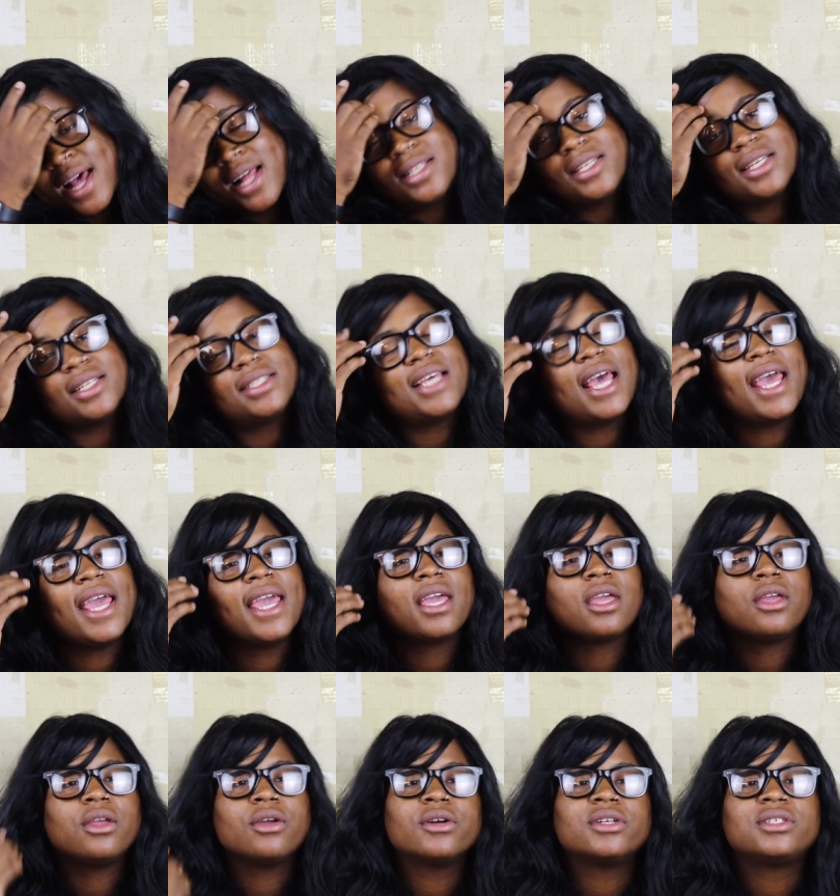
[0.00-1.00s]
to
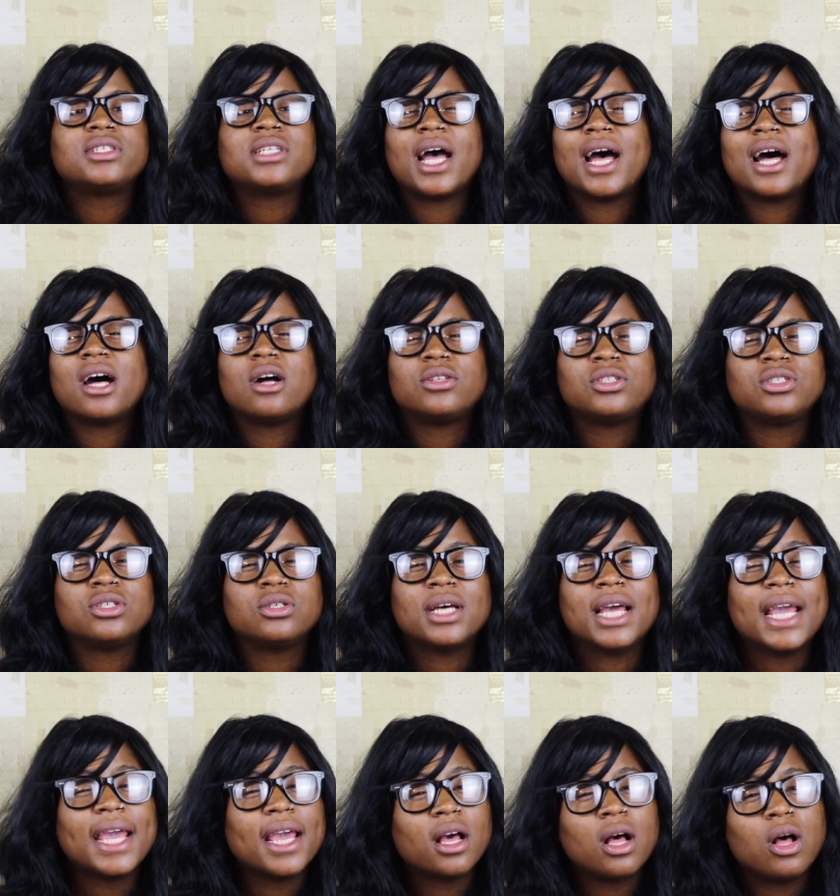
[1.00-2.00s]
take your child to an
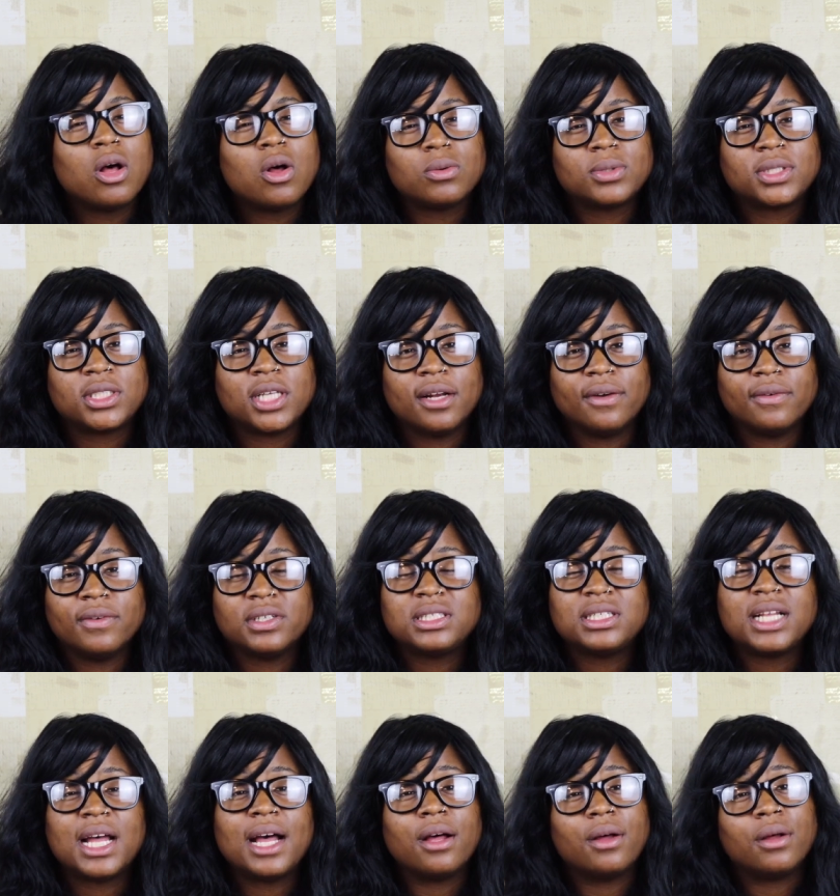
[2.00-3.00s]
in-home service.
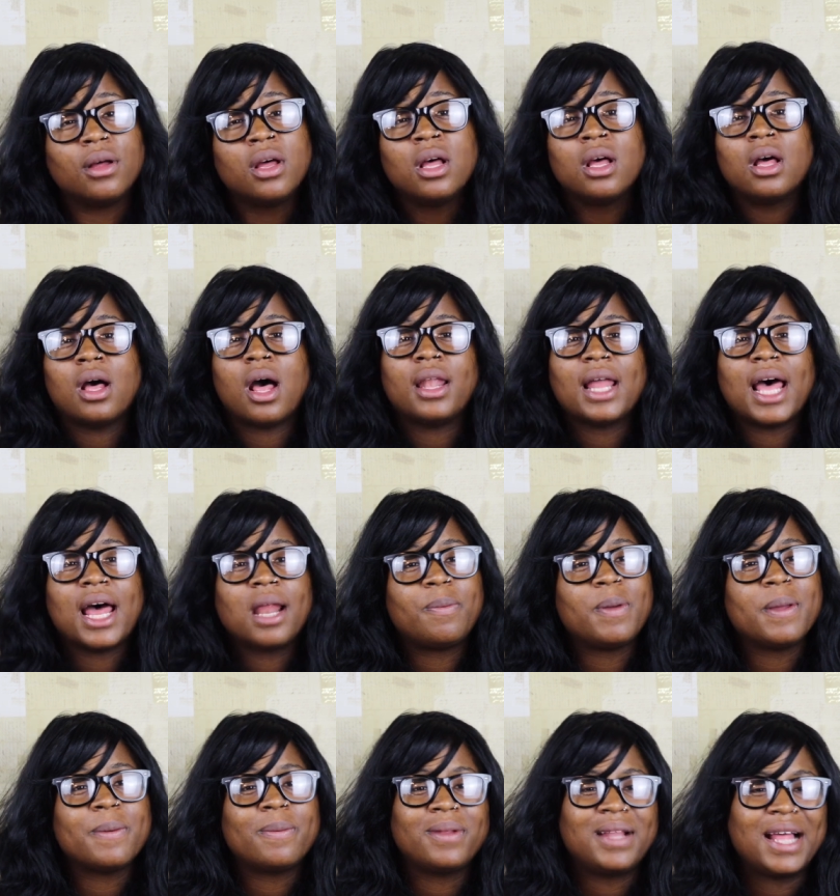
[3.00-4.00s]
Now, a lot of
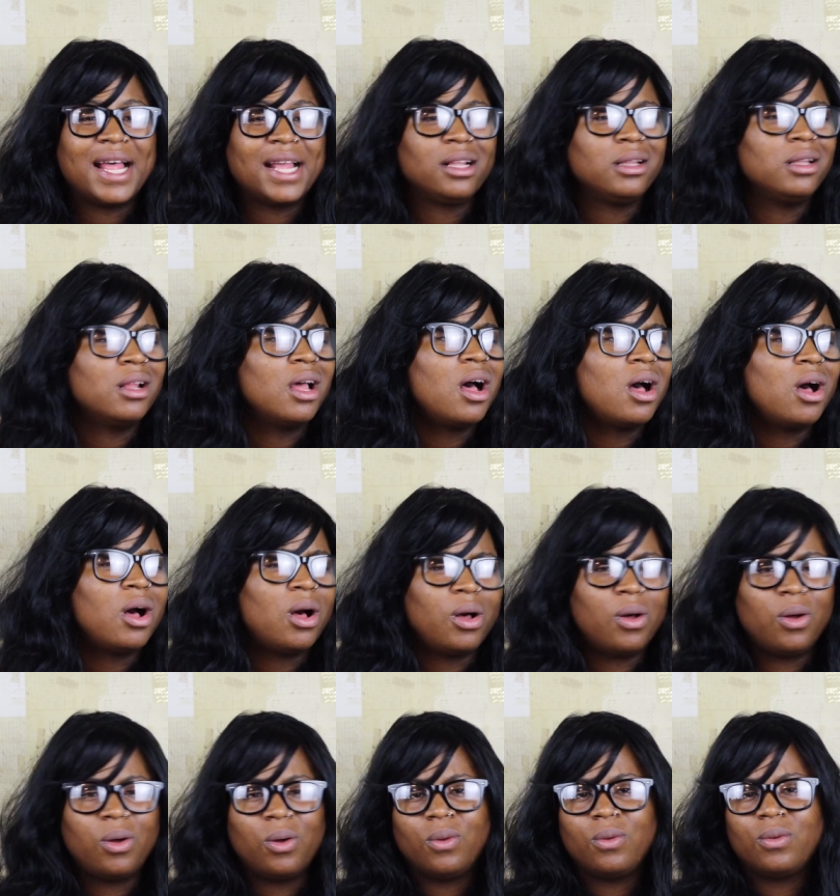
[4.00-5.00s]
people are like,
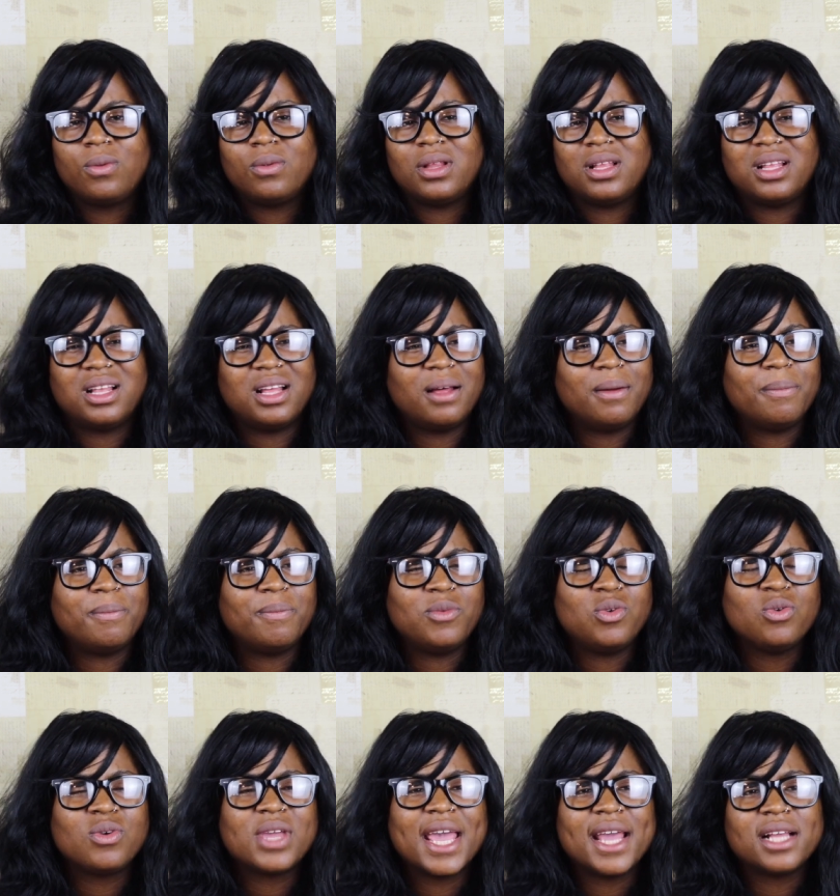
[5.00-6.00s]
no,
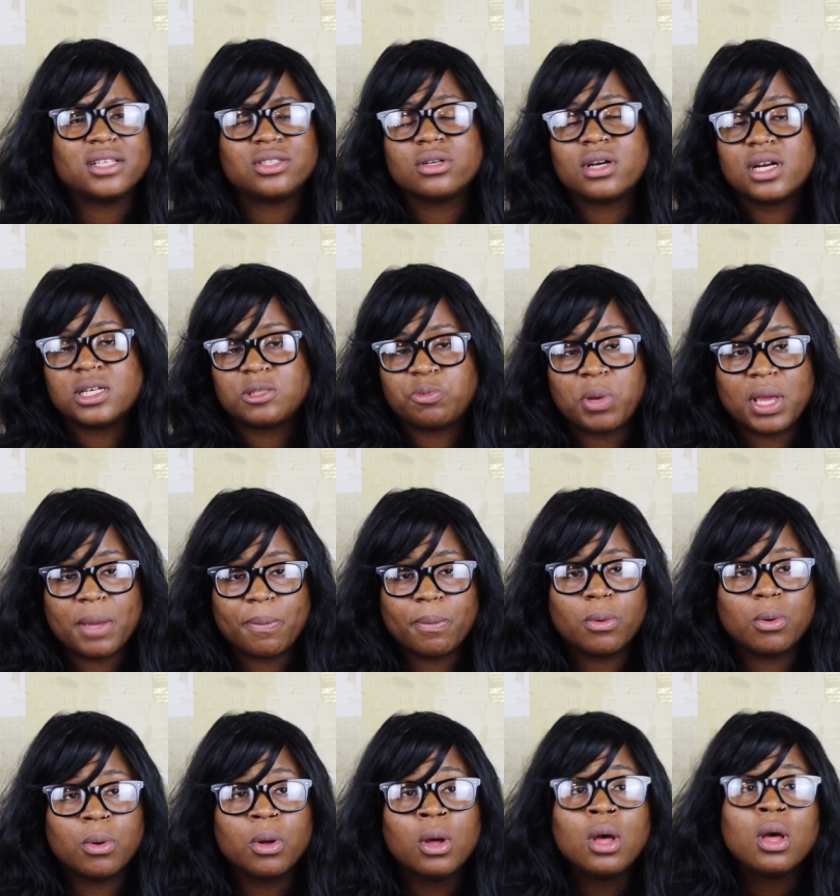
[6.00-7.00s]
you can't trust
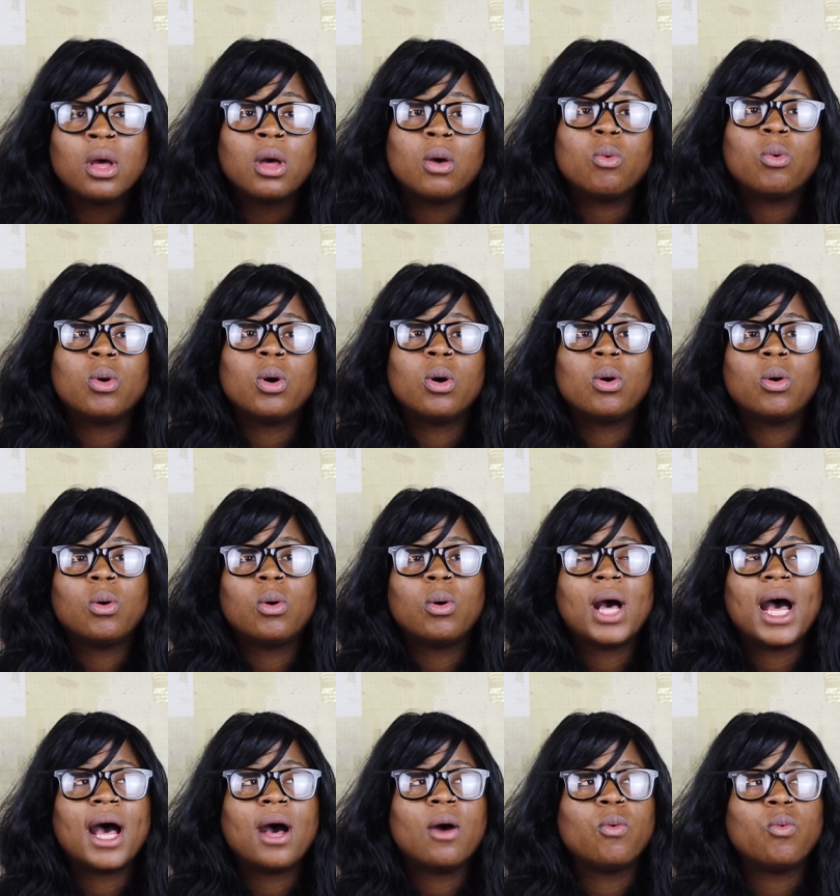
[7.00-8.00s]
people. Well,
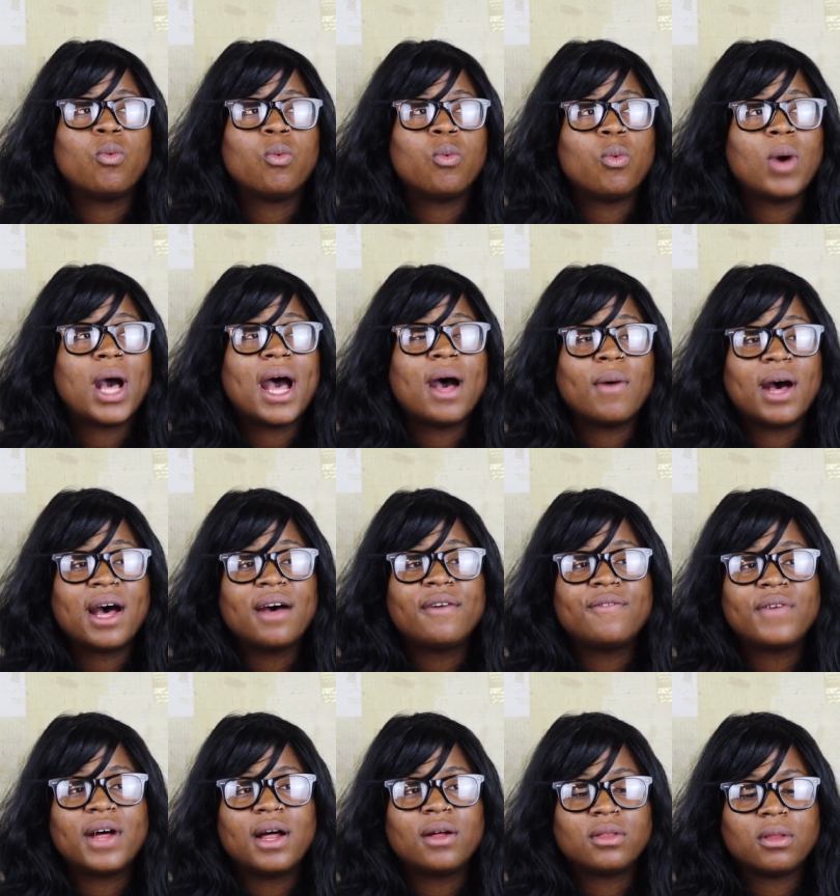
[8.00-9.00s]
how I
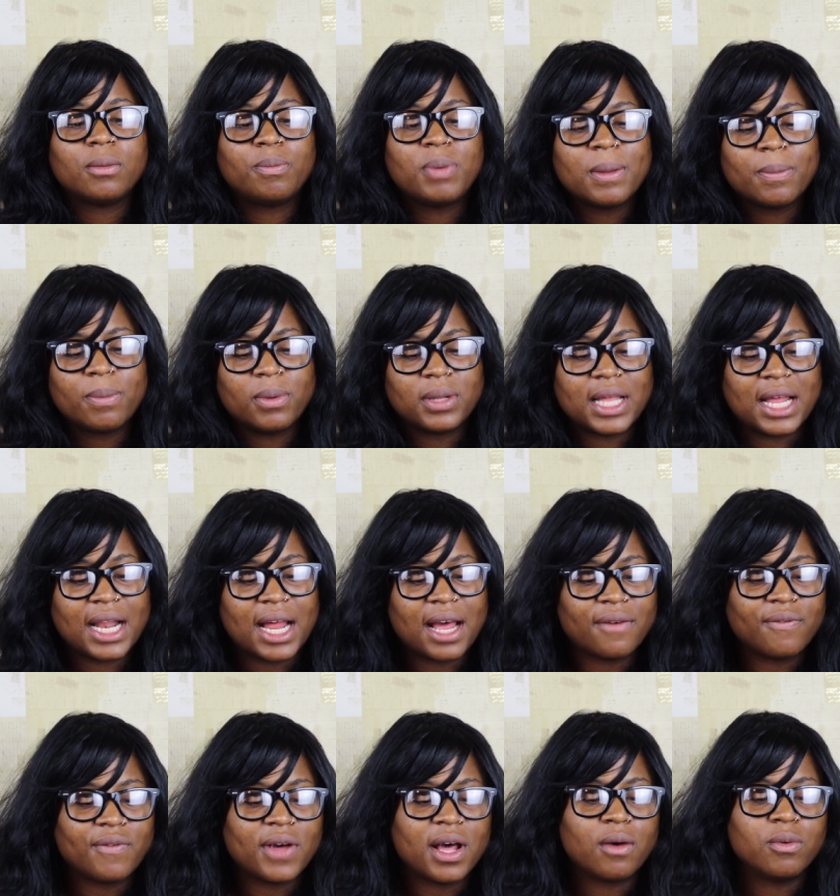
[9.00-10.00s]
found the people that
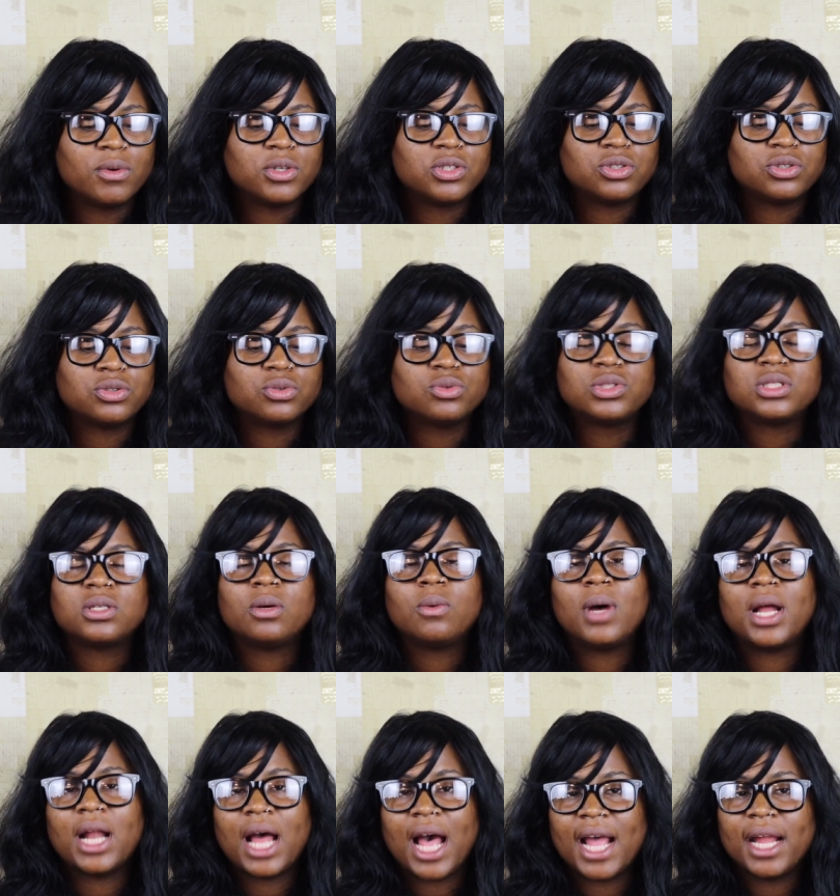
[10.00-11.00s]
I found was through
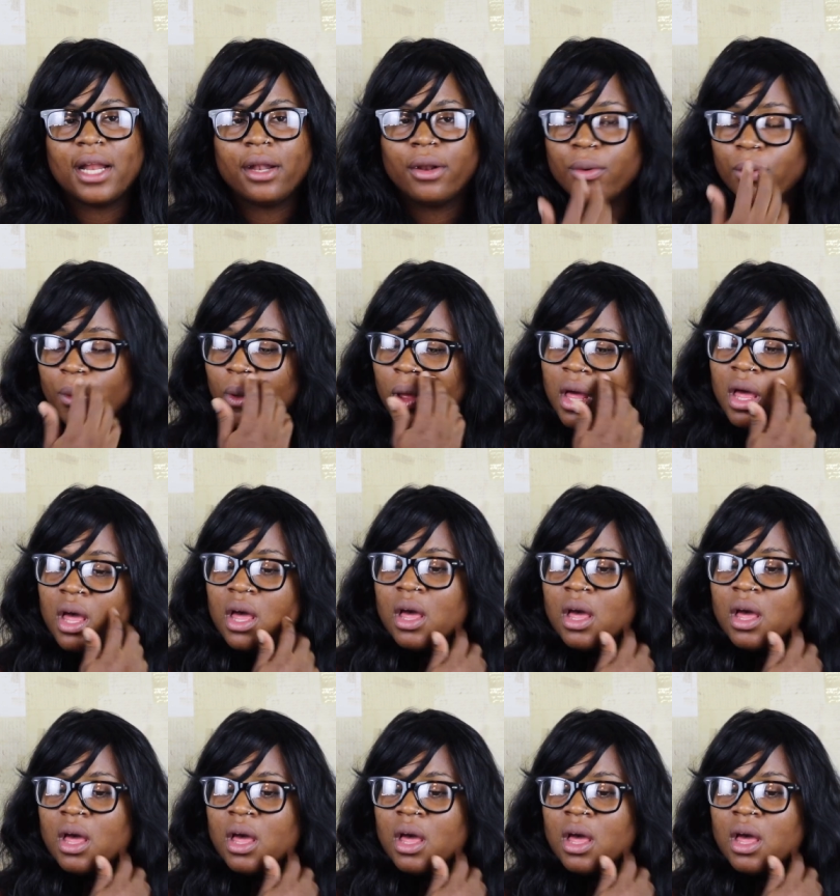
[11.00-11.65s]
someone I knew.